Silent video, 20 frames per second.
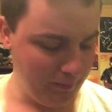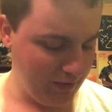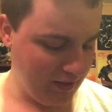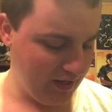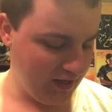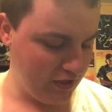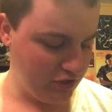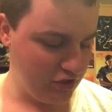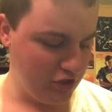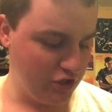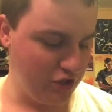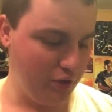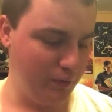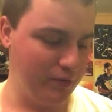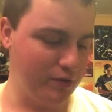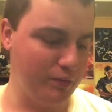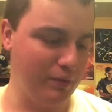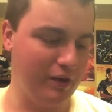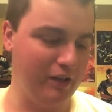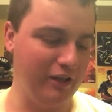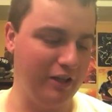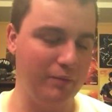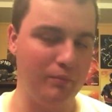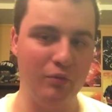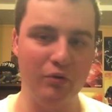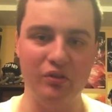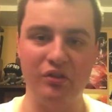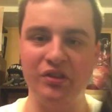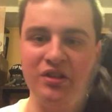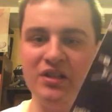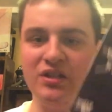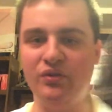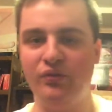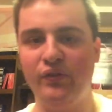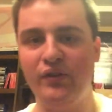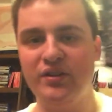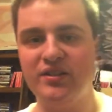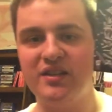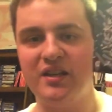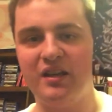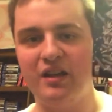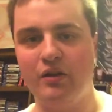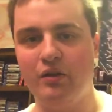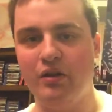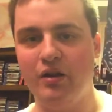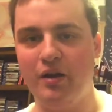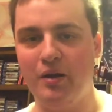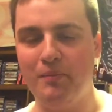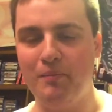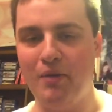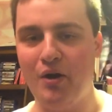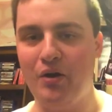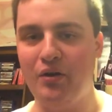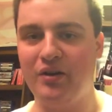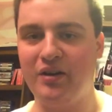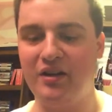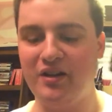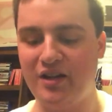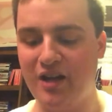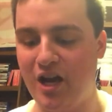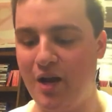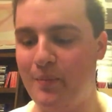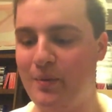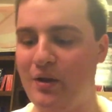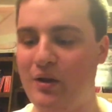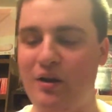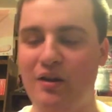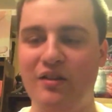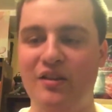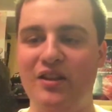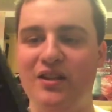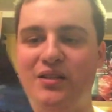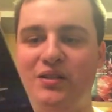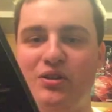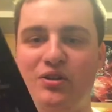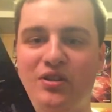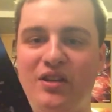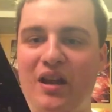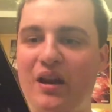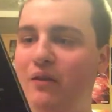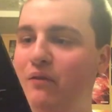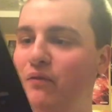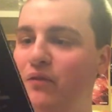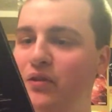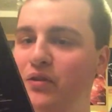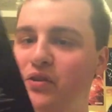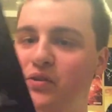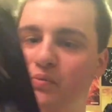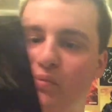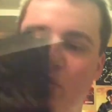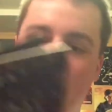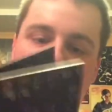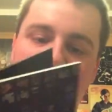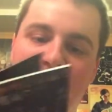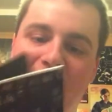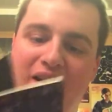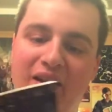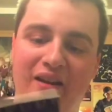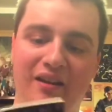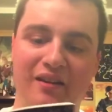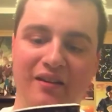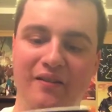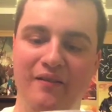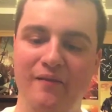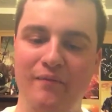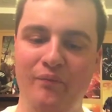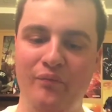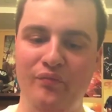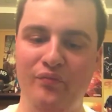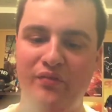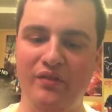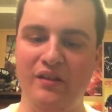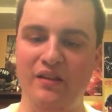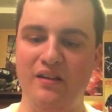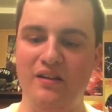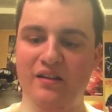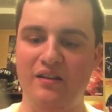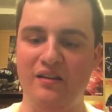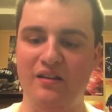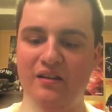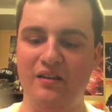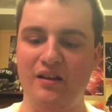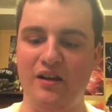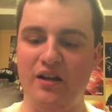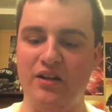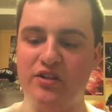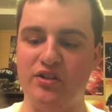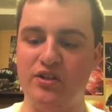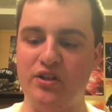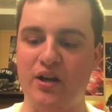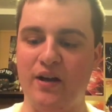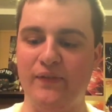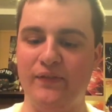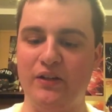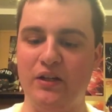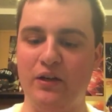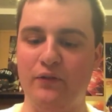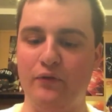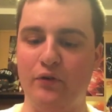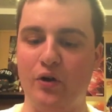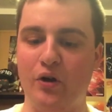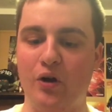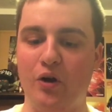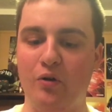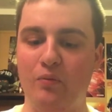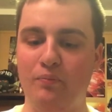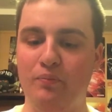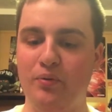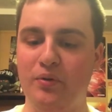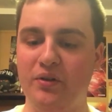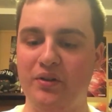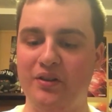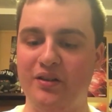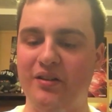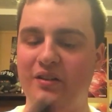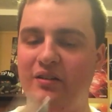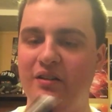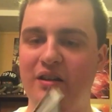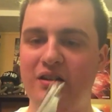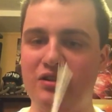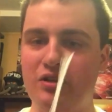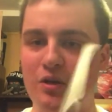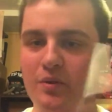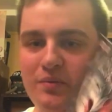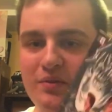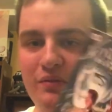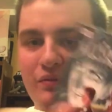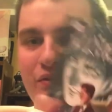not actually sure which one I like more. This feels like an American comic, and this just kind of feels more like a soft cover art book in terms